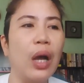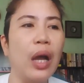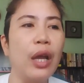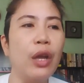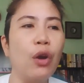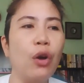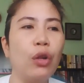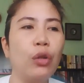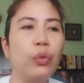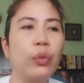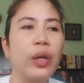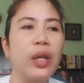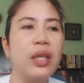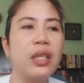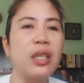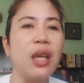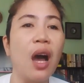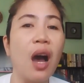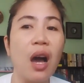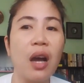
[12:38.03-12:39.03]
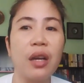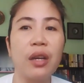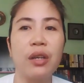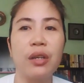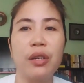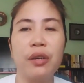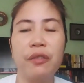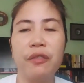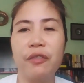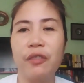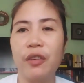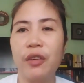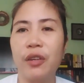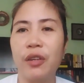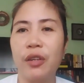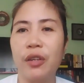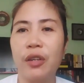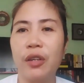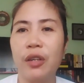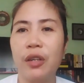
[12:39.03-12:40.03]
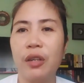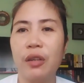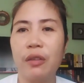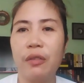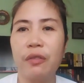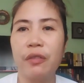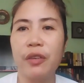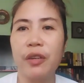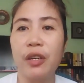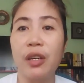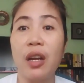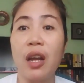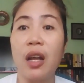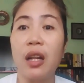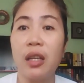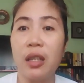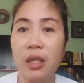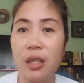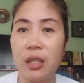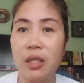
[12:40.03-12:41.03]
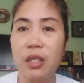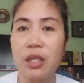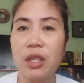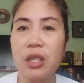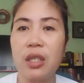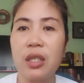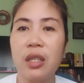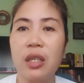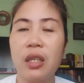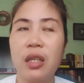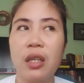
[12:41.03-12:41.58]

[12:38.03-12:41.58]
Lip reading: I always hunger for knowledge.